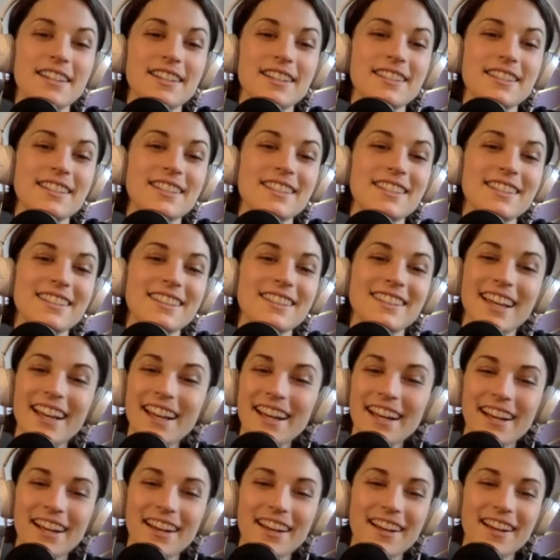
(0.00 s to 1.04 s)
And
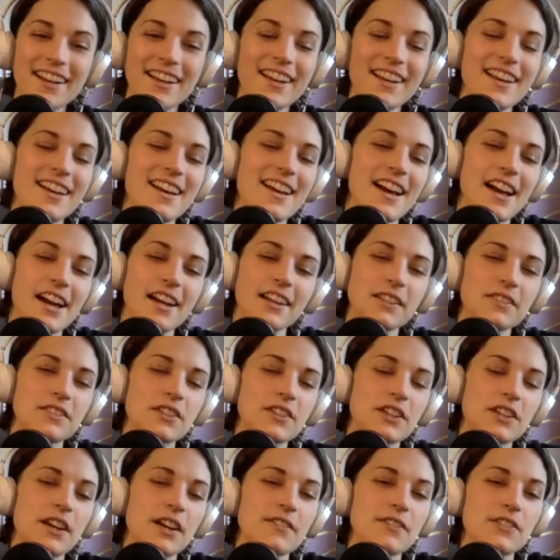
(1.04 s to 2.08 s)
yeah, I loved
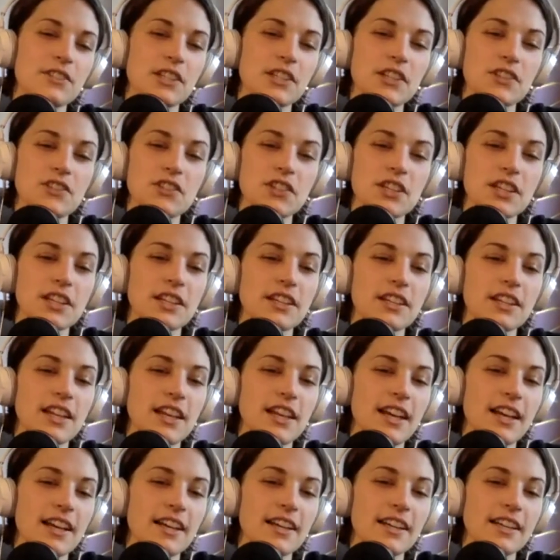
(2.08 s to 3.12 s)
our conversation,
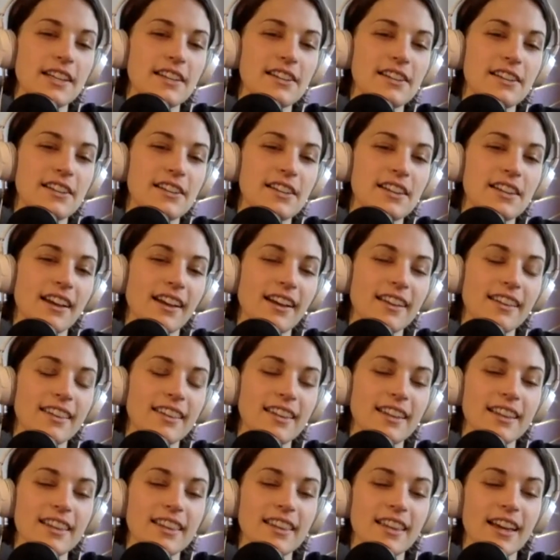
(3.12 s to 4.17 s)
and I
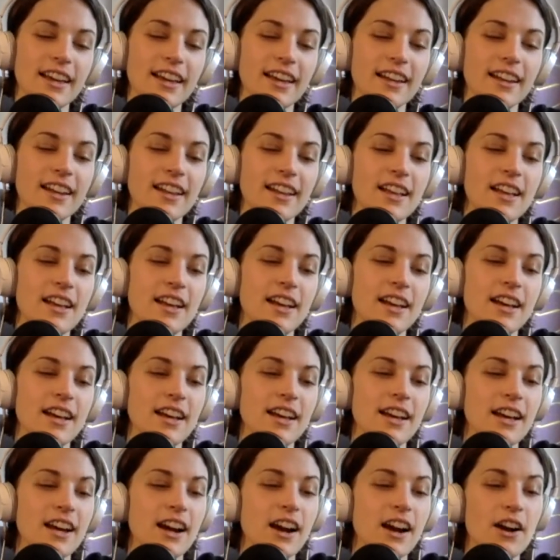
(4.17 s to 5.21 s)
think that
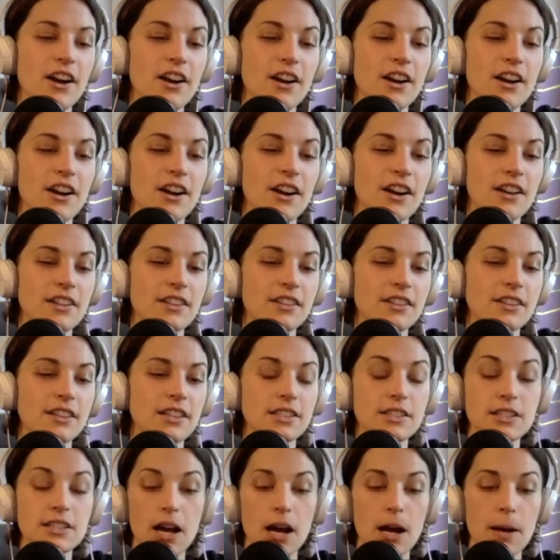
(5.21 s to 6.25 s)

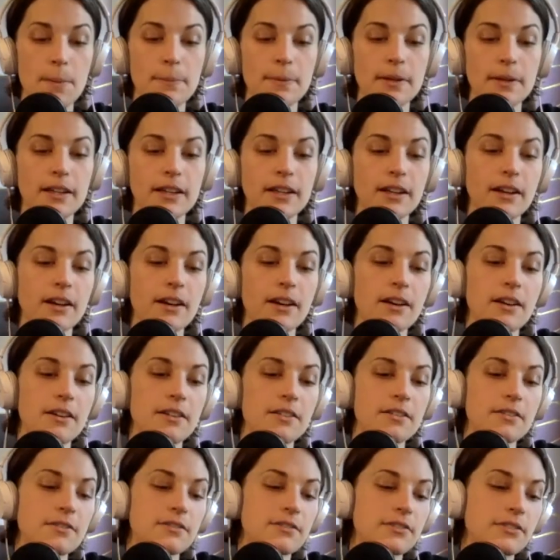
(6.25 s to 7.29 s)
the topic
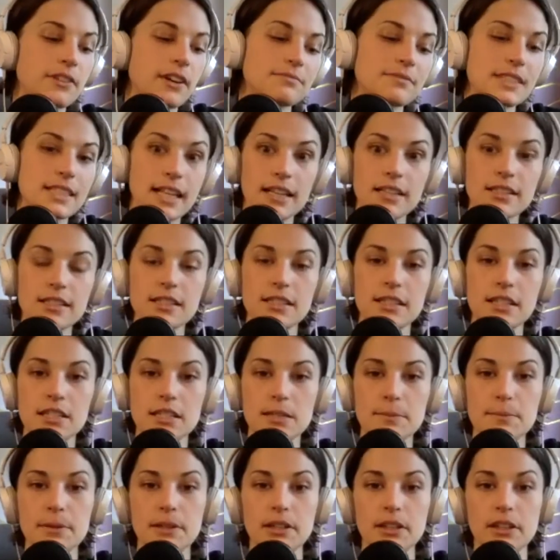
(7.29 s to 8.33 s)
of sex and
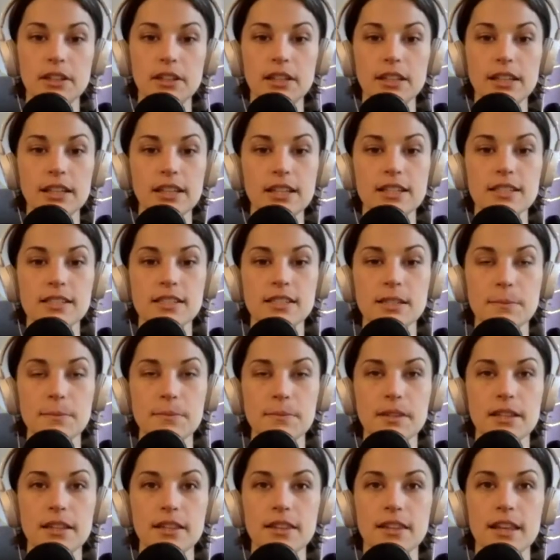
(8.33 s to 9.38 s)
disability is
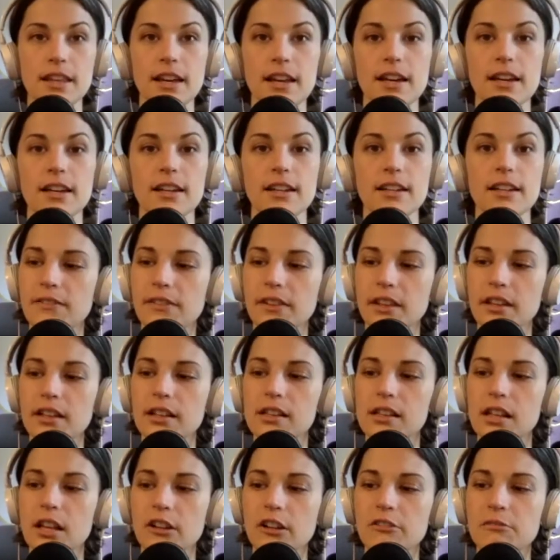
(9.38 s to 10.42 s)
something that I feel like
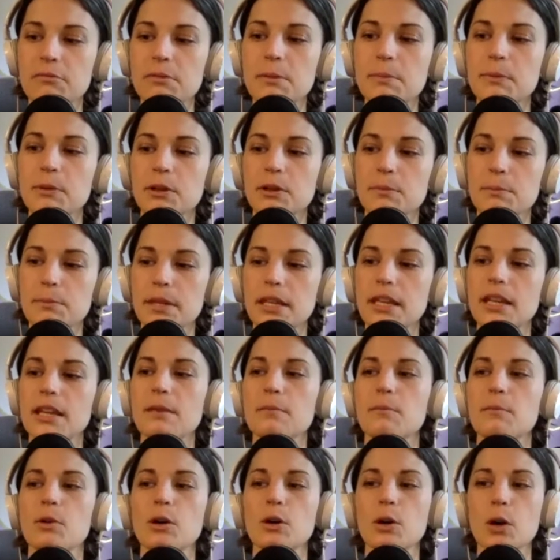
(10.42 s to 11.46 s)
a lot of people are
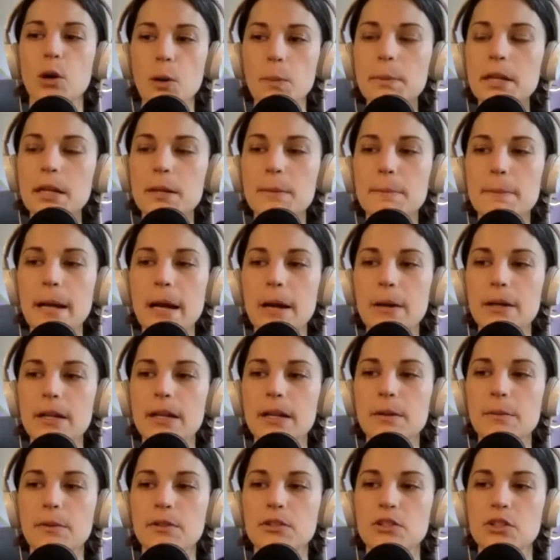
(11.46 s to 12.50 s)
being more open about
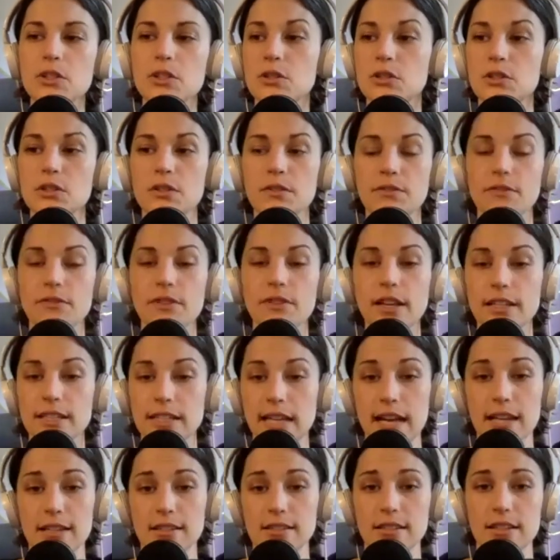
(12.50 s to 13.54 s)
it, which is
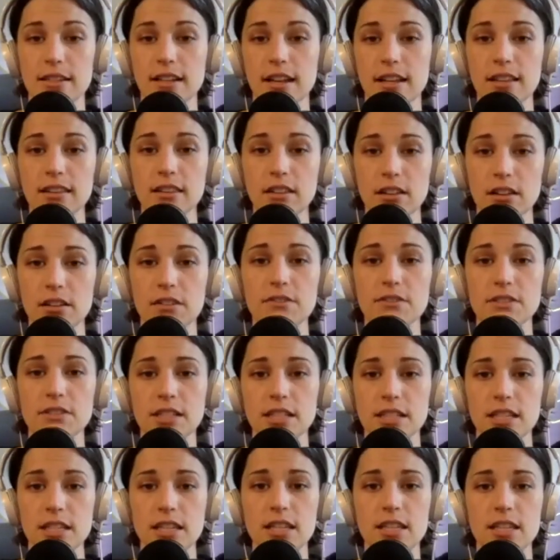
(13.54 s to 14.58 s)
fantastic. I love
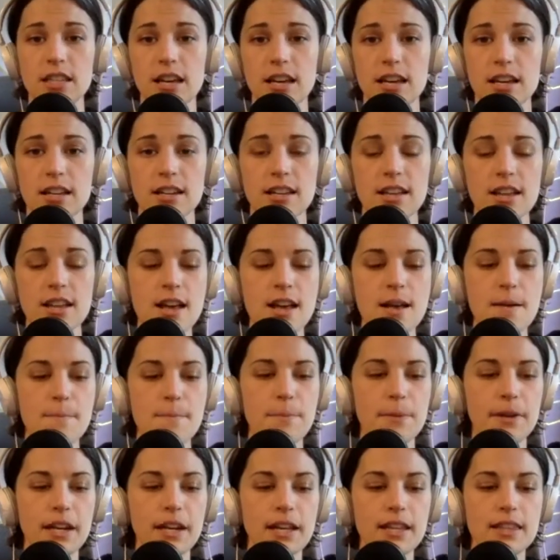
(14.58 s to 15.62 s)
seeing that.
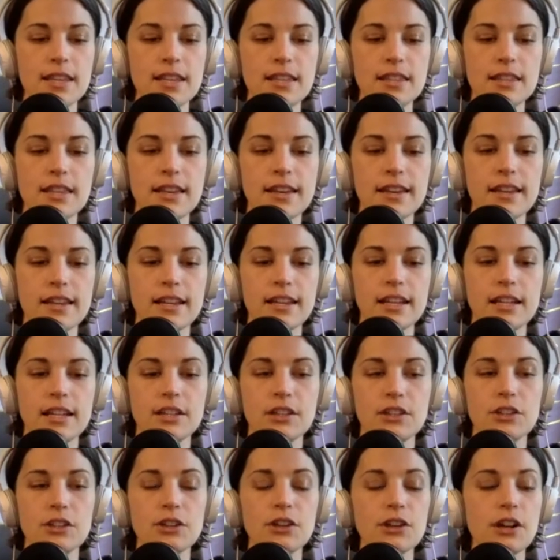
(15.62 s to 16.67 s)
But I think that
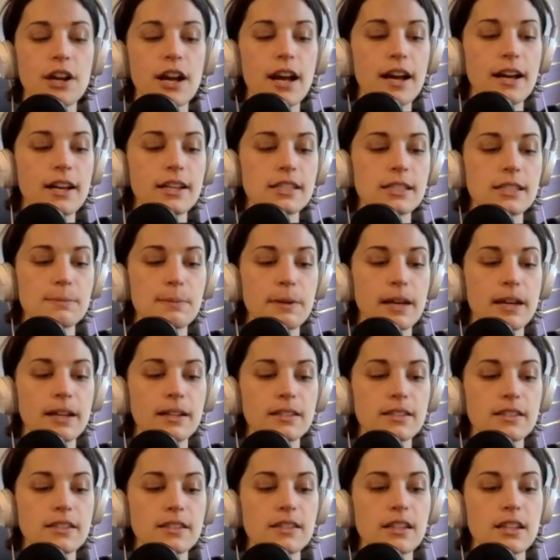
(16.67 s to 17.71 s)
in your
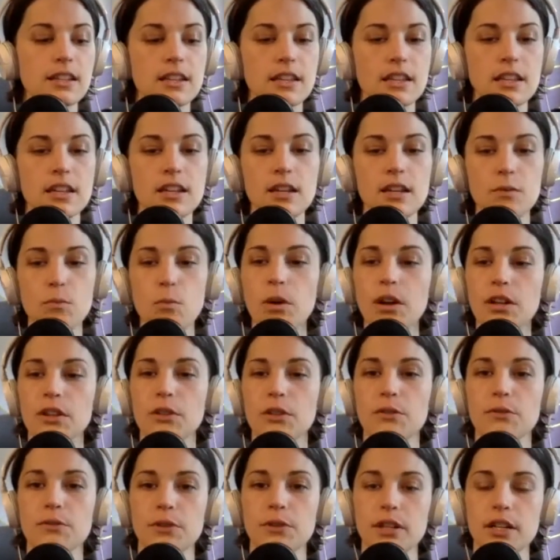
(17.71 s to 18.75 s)
aspects and what
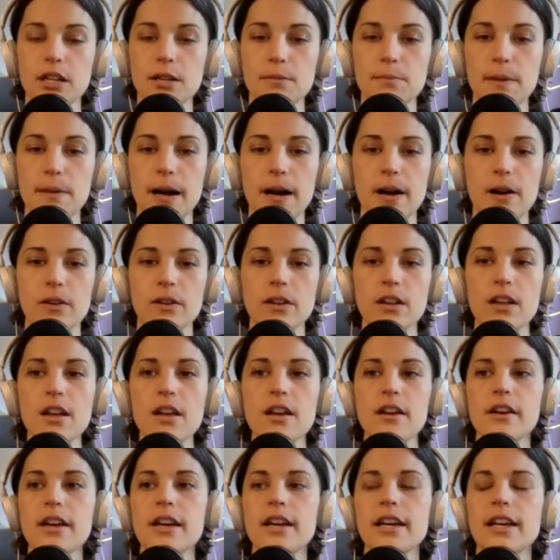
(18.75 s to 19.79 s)
you've written about,
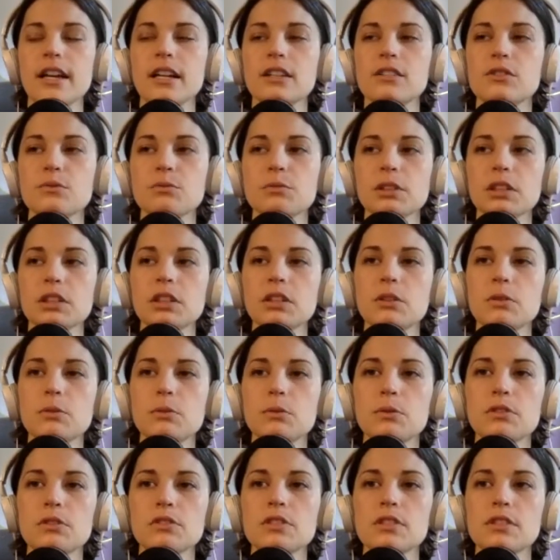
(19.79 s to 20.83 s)
it's really
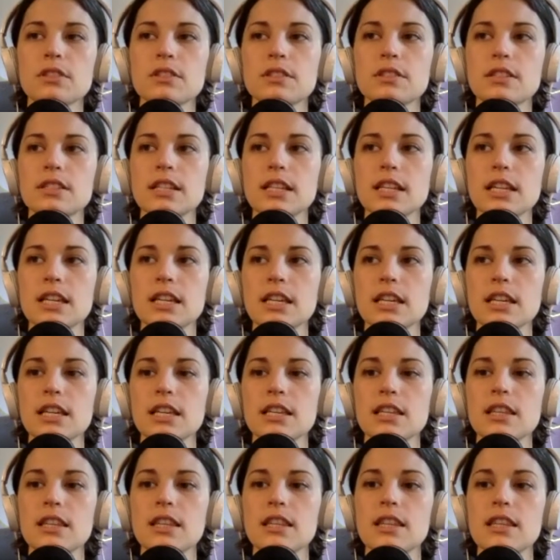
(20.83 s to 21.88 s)
cool to
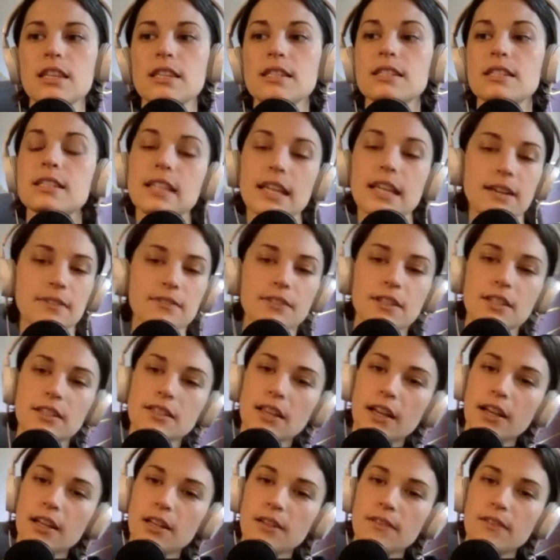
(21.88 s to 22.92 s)
see the safety
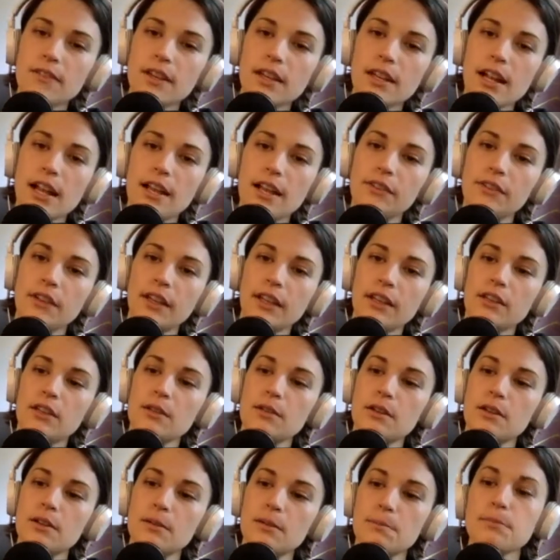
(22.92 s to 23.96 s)
side of it and like
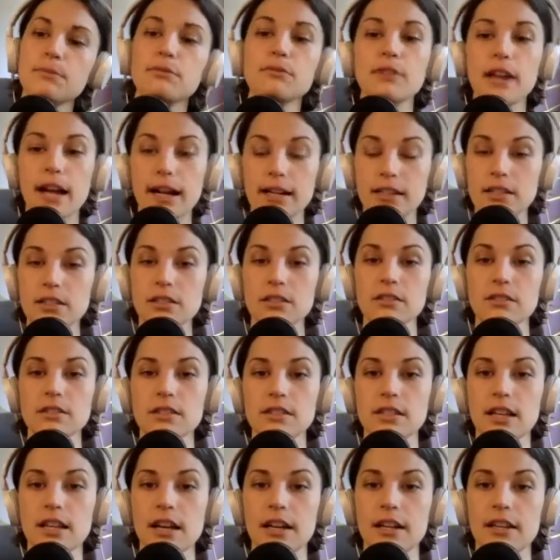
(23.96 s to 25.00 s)
the practical
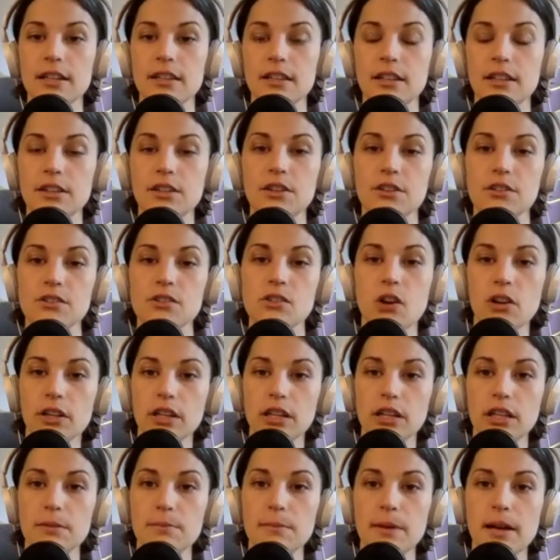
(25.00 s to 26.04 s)
side that you're
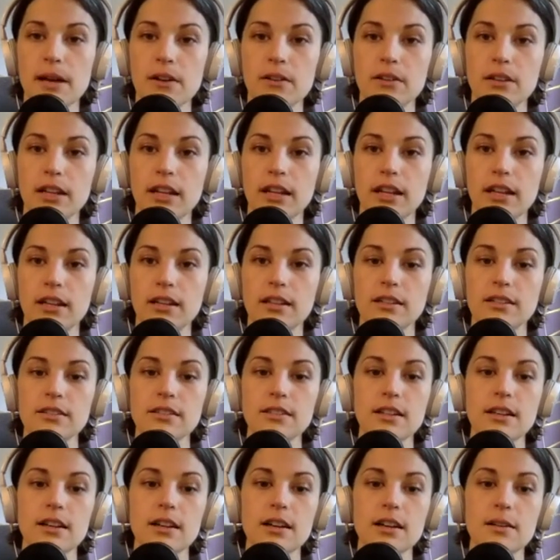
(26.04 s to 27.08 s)
talking about,
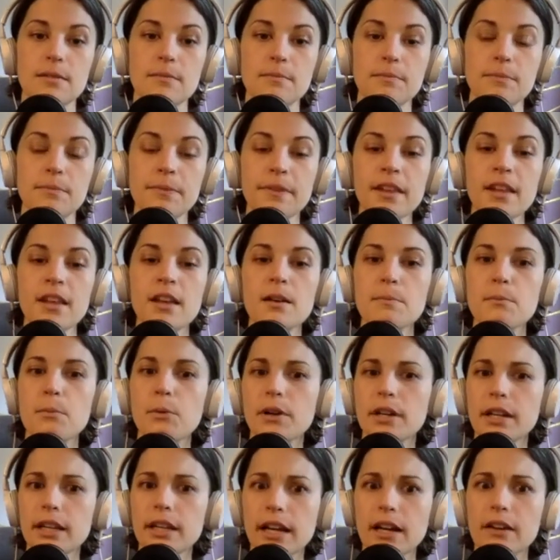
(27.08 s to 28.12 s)
and
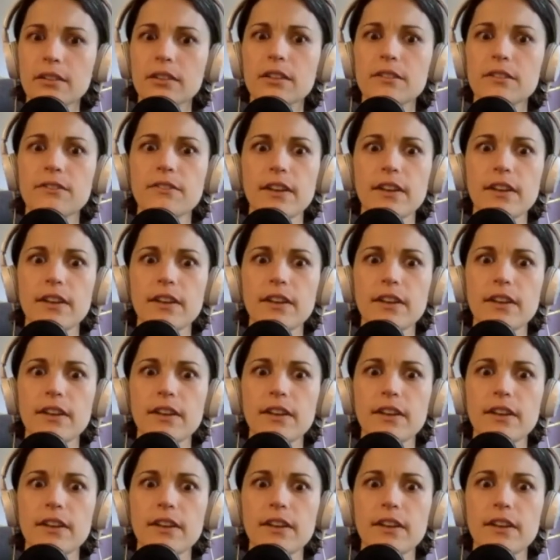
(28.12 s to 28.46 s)
pointing out the